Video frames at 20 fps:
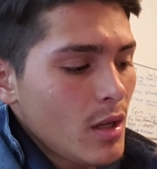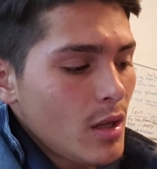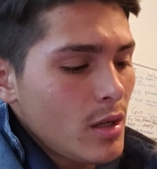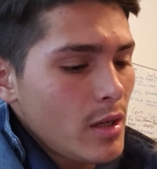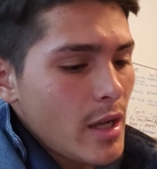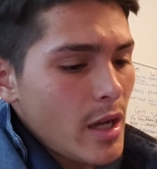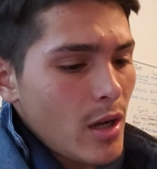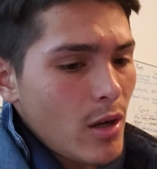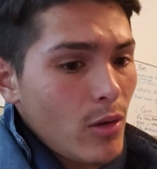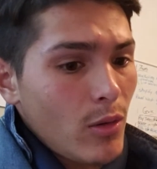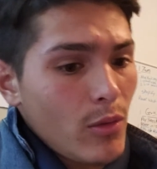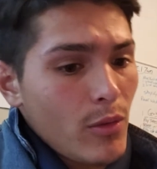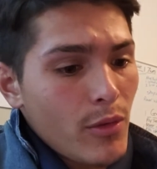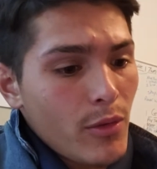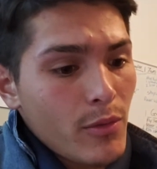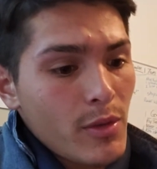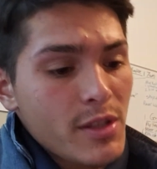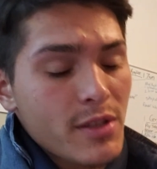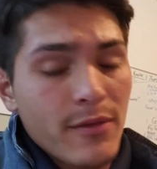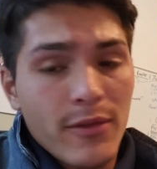Now,
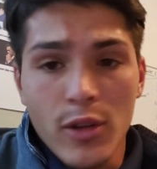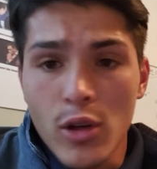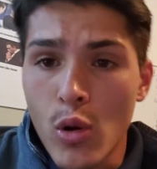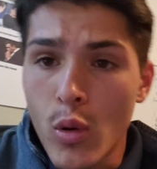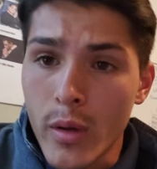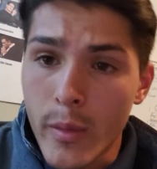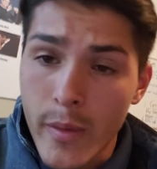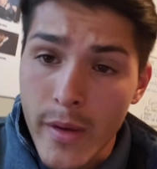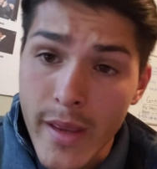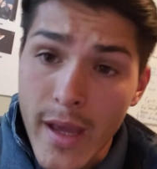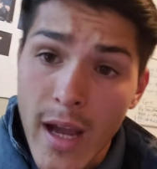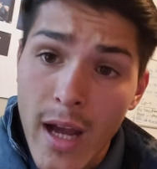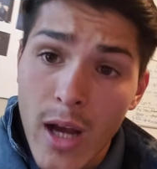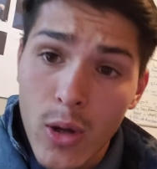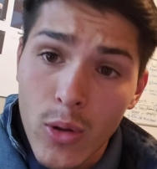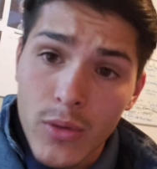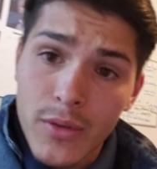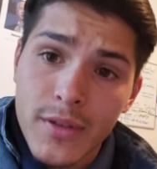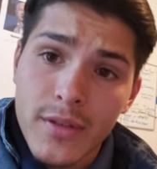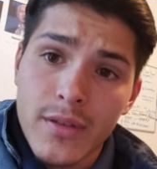the reason for going
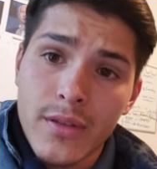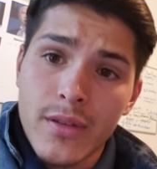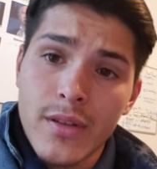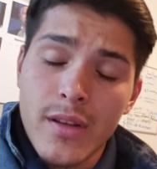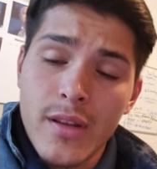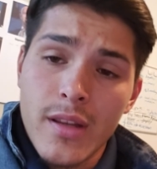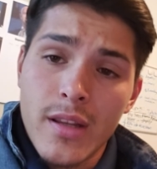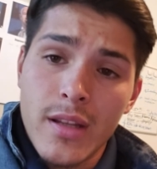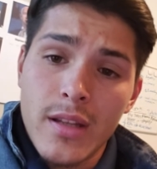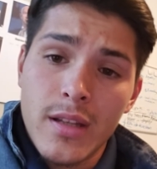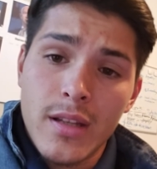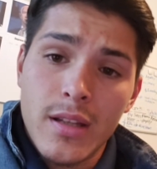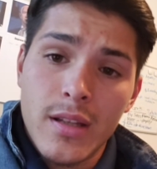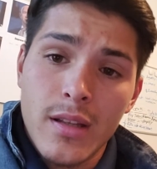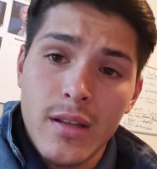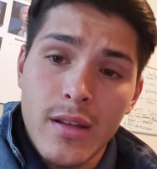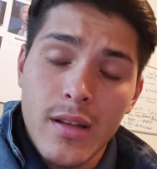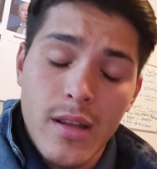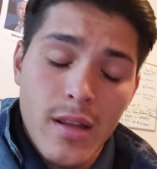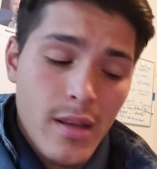without
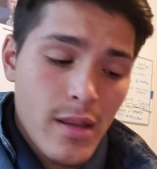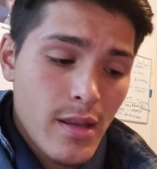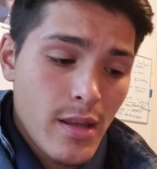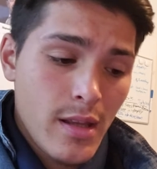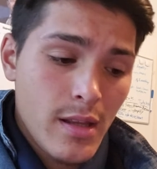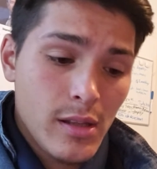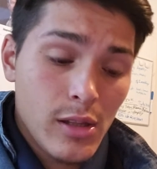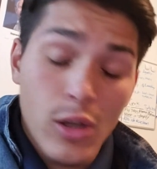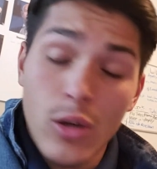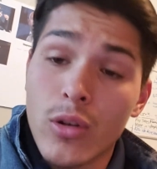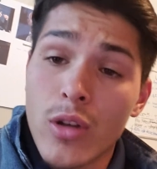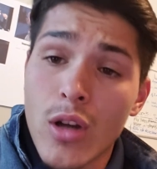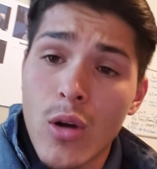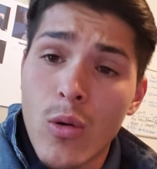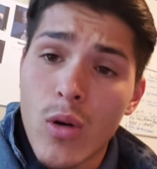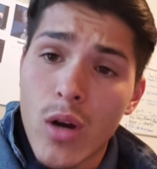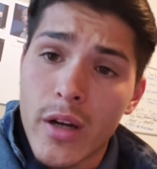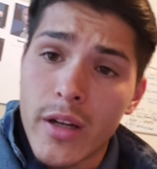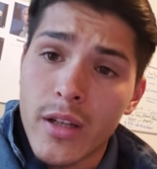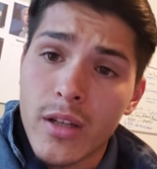the logo
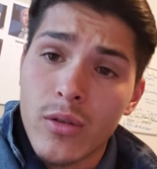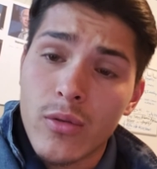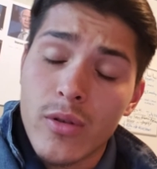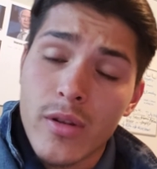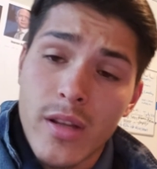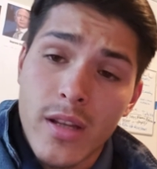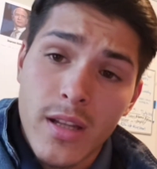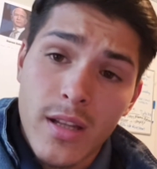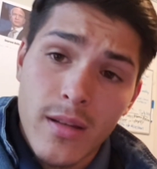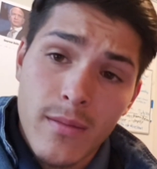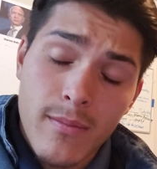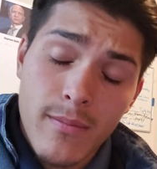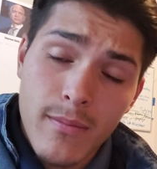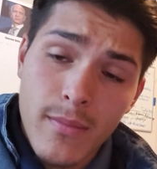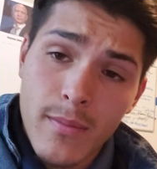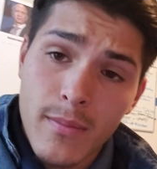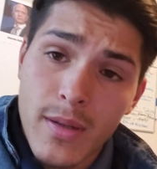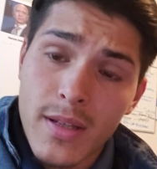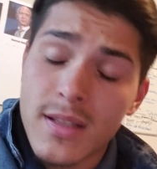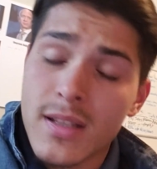on it or the
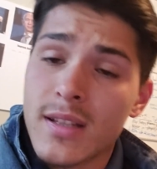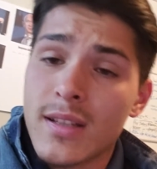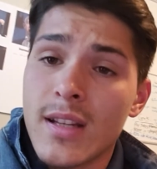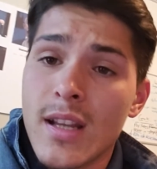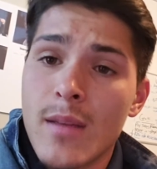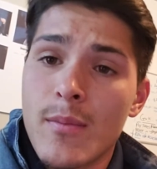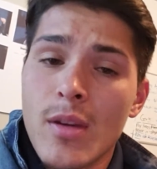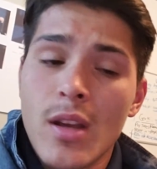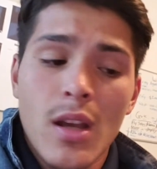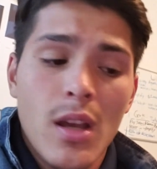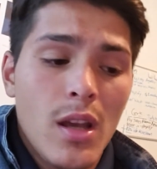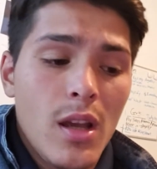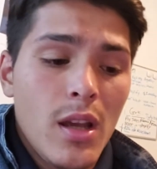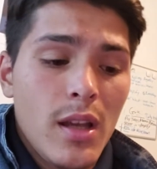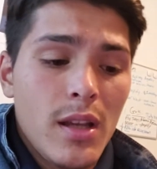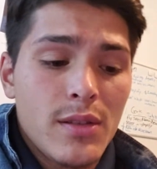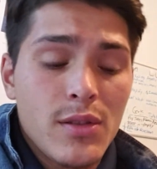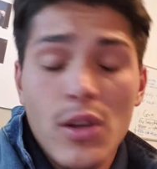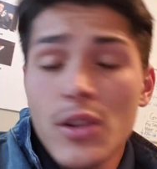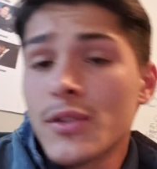business name
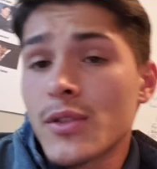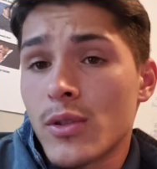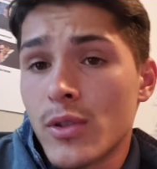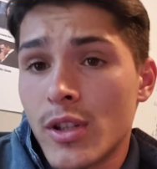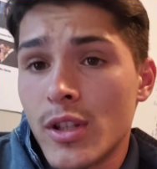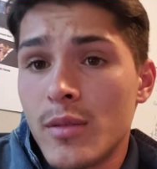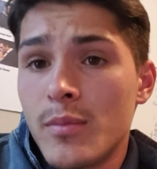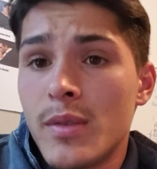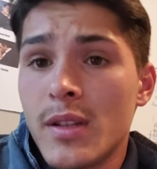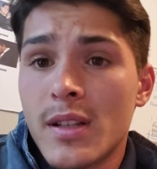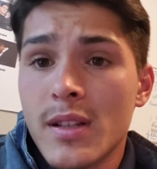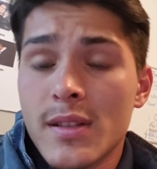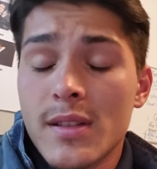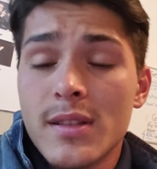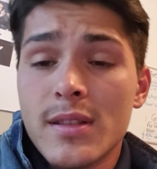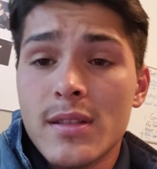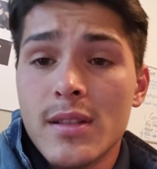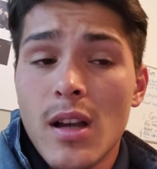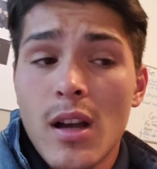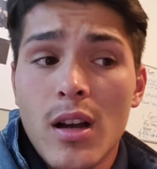is also good
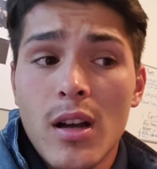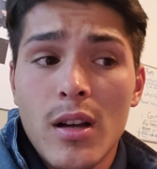because